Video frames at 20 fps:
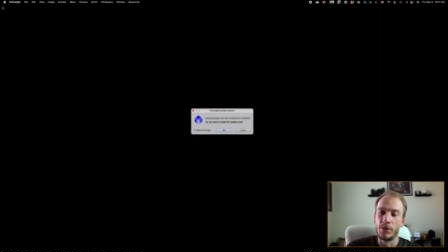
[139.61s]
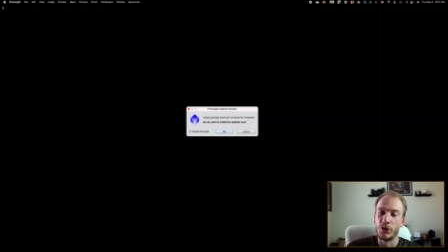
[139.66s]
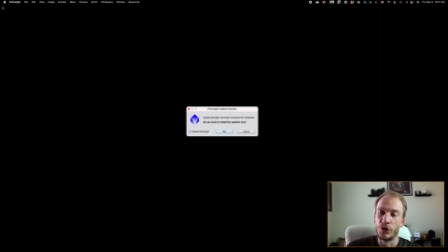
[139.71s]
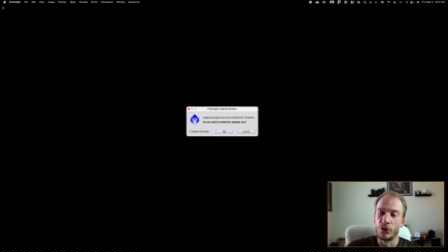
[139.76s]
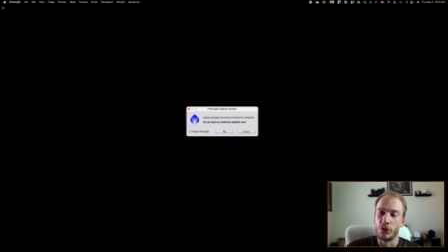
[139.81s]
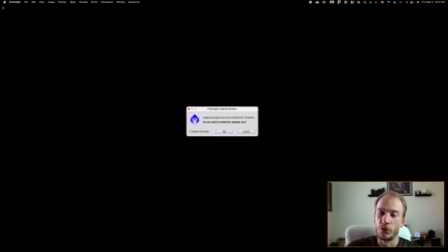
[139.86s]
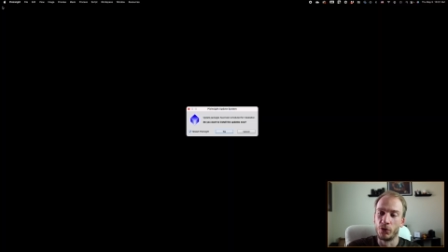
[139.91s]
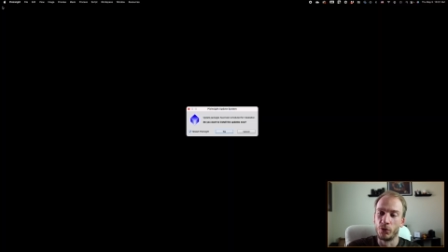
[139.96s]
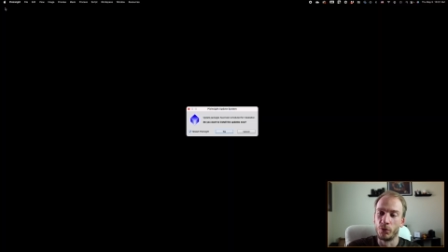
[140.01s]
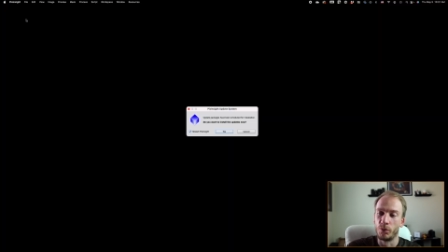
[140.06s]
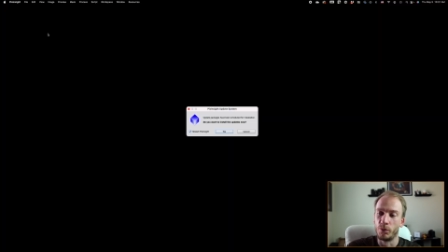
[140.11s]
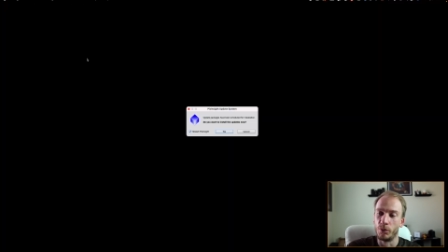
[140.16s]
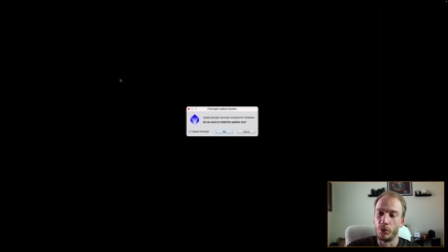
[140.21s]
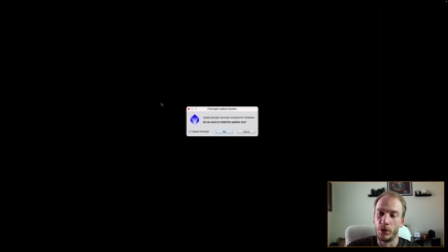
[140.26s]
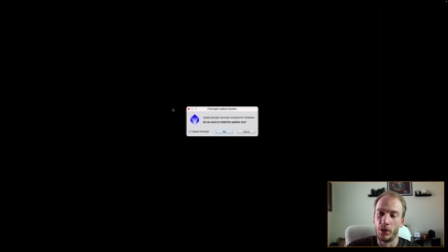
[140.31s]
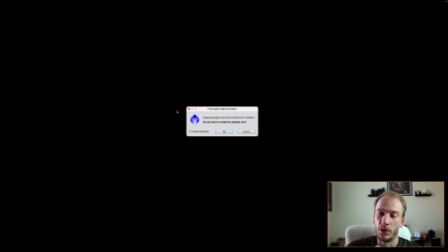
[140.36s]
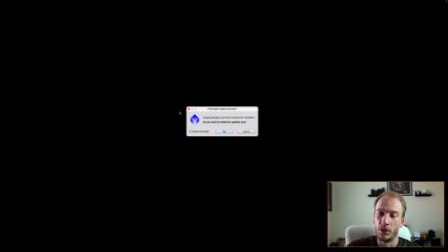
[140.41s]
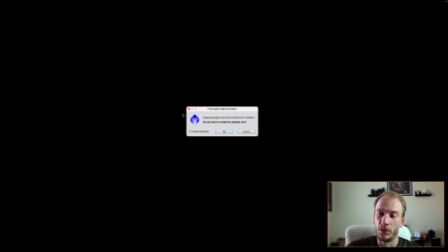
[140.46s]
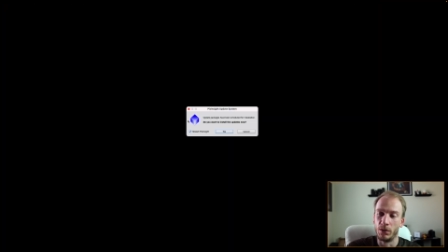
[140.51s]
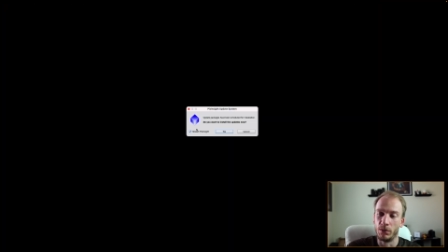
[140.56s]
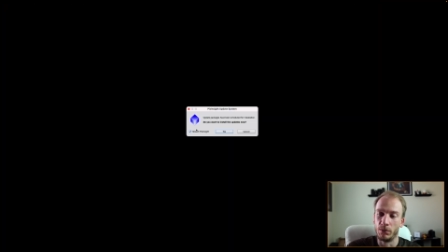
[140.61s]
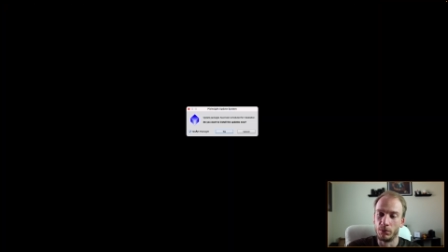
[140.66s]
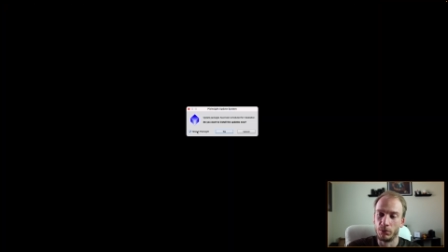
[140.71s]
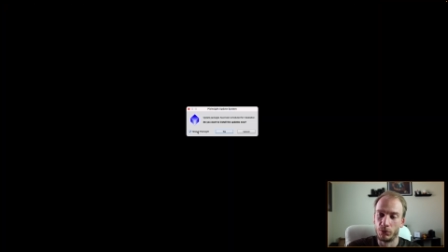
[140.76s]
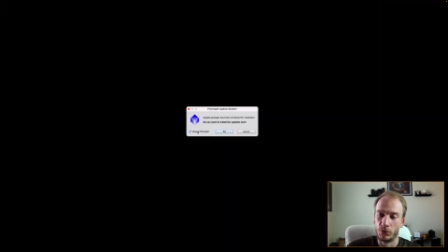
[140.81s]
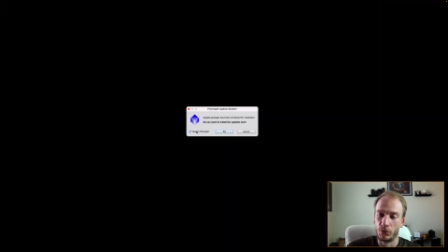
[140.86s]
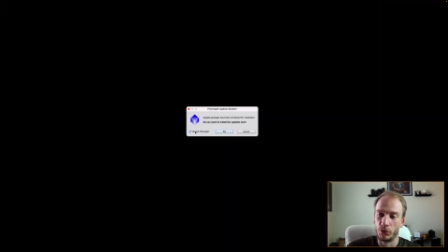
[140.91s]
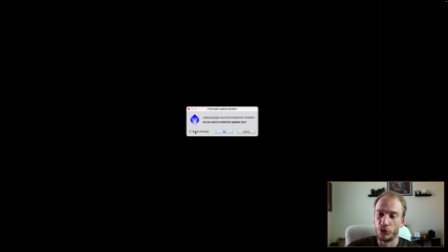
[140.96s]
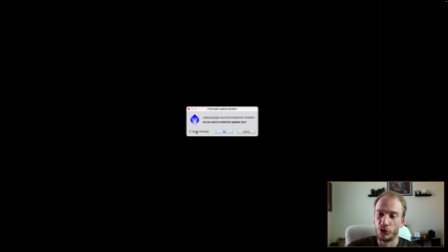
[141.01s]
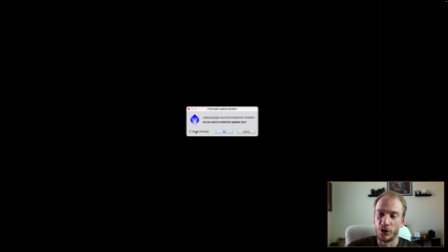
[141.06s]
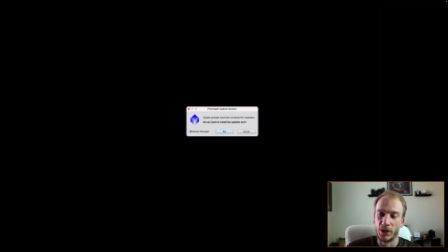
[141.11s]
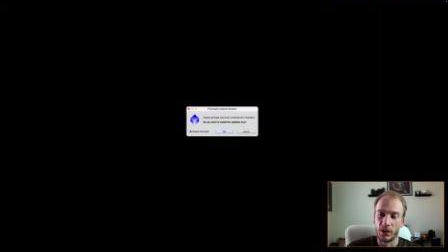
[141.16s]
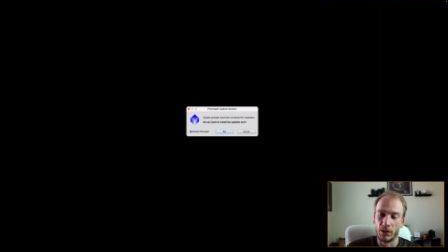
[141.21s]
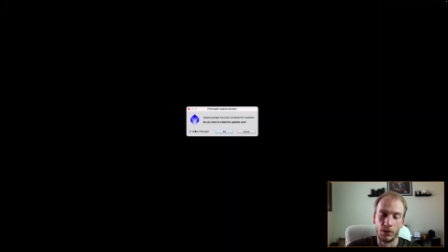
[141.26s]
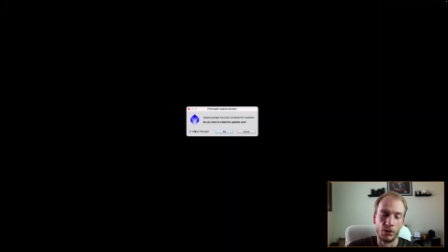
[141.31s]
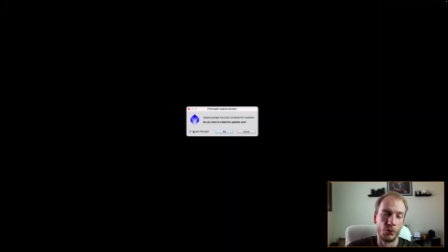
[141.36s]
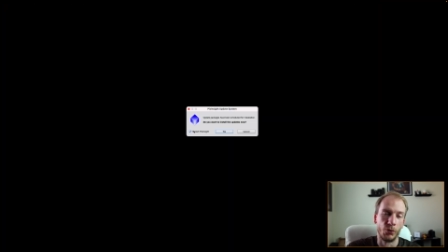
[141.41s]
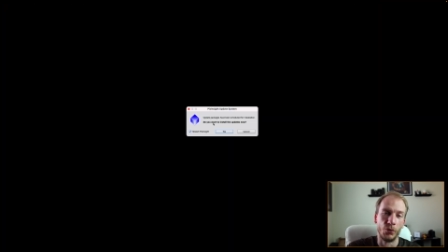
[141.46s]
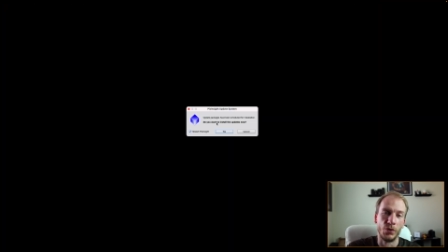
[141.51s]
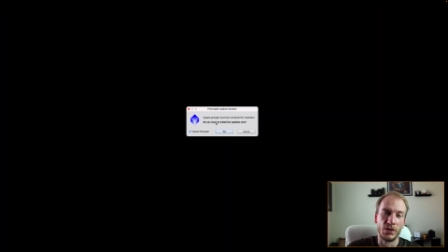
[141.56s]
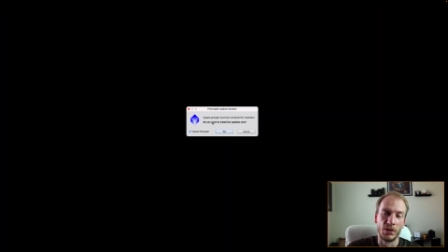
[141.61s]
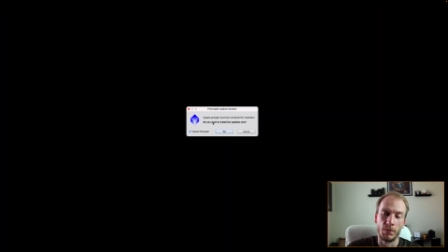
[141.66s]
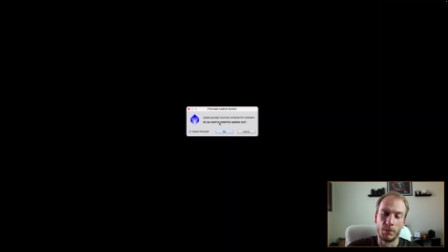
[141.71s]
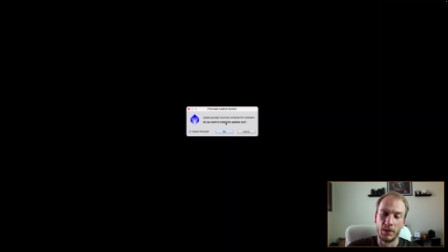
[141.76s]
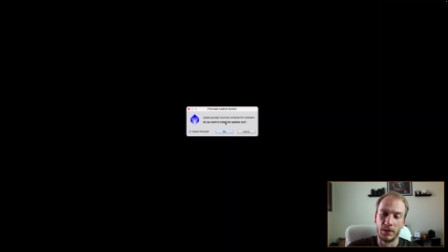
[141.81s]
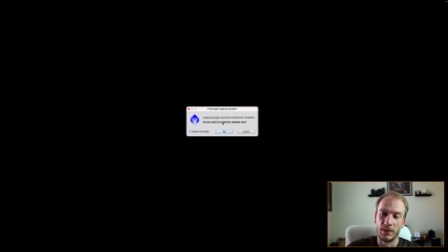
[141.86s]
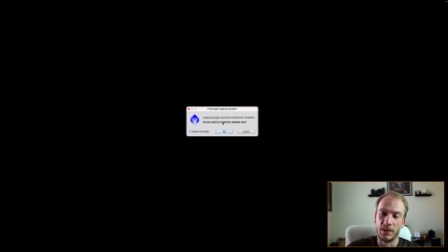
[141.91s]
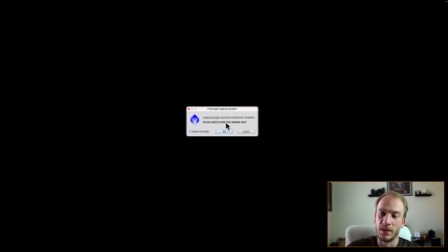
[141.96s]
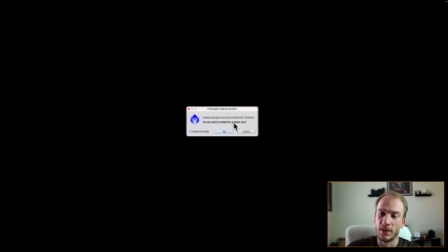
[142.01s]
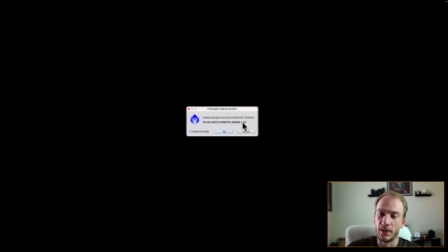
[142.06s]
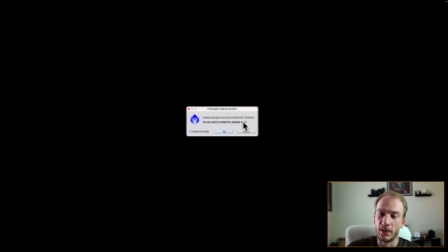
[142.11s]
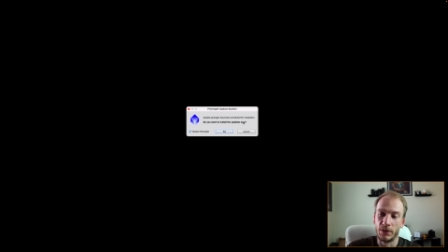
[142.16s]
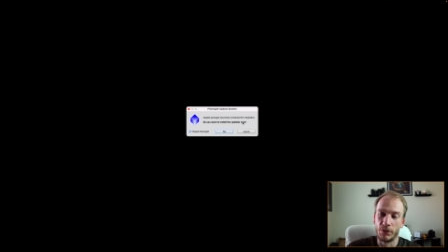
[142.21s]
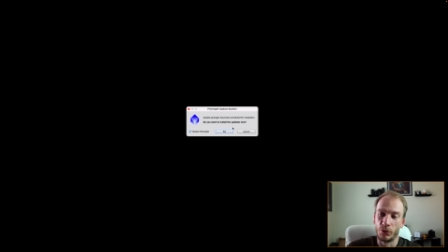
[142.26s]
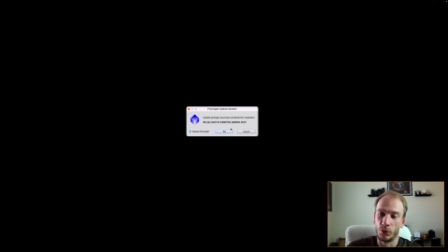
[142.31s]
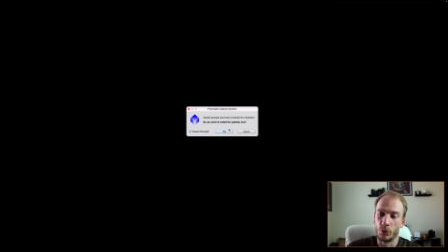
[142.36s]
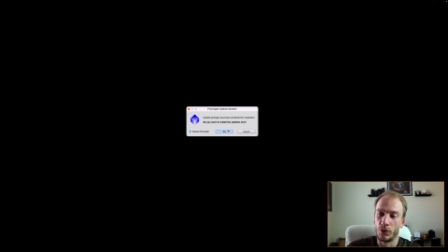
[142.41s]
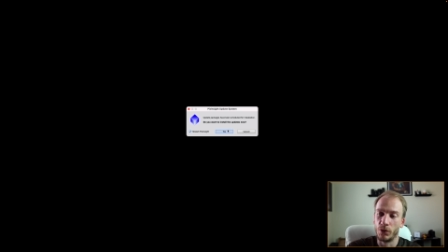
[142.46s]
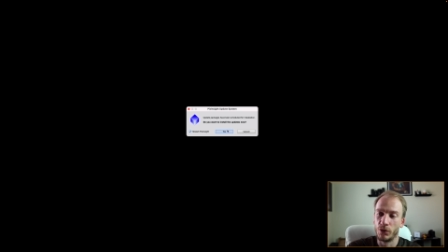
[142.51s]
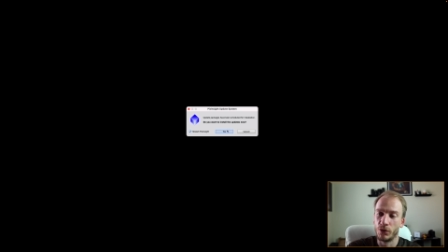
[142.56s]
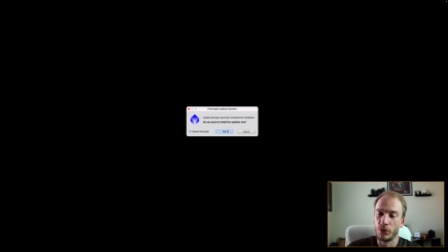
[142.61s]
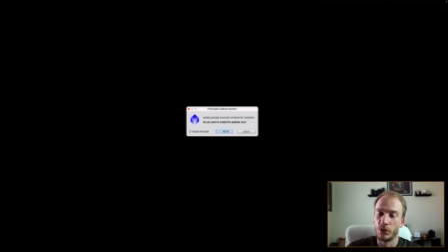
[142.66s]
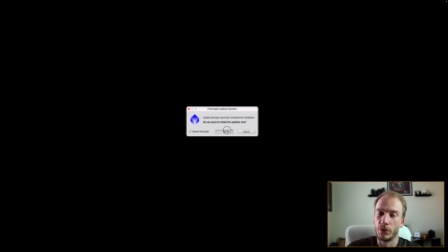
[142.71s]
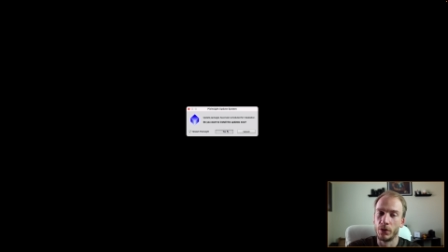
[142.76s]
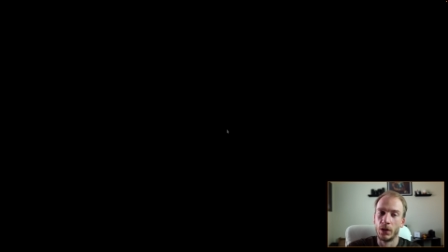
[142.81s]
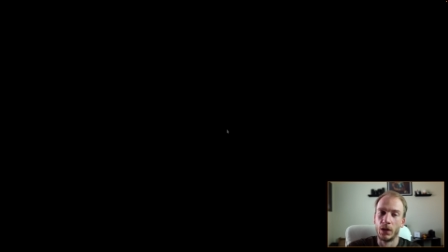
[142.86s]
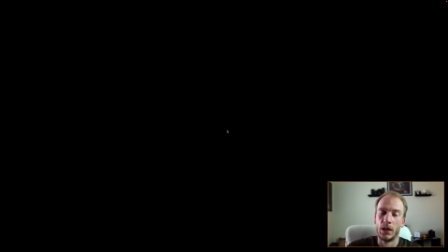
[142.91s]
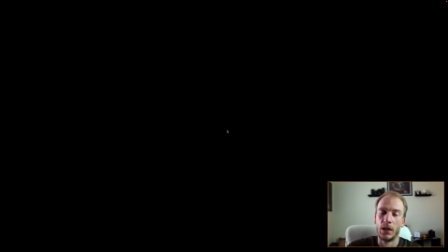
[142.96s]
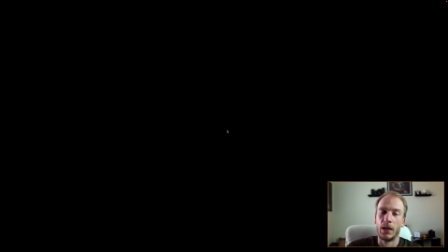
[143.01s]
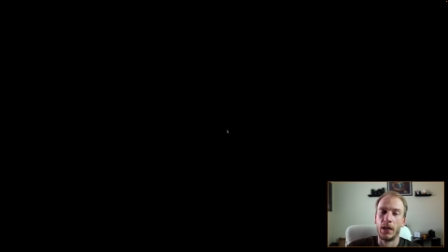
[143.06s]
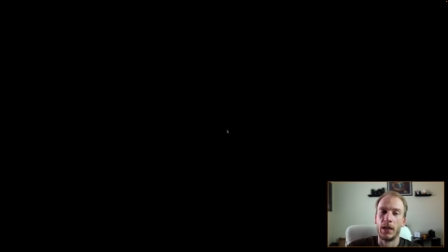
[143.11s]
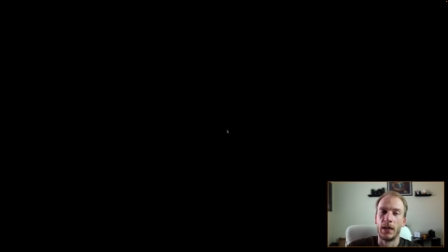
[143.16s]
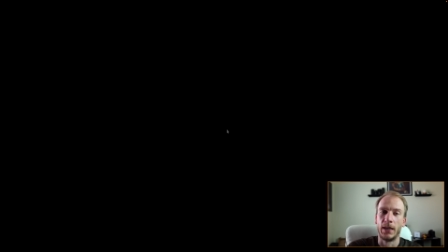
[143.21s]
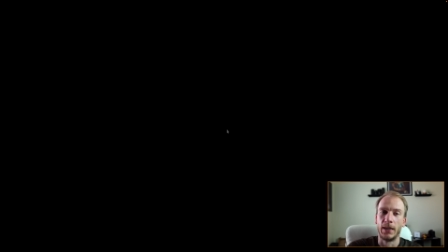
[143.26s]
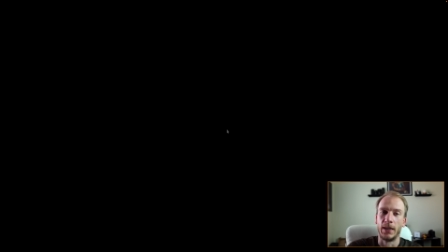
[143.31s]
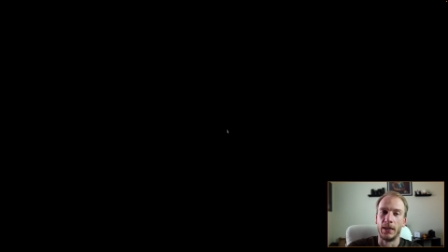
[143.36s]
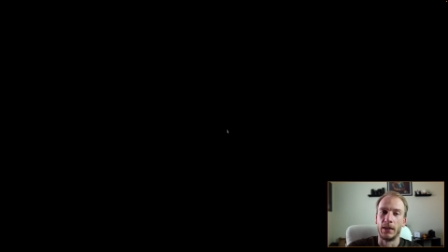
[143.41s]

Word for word: be sure to, um, to check restart PixInsight if you want to, and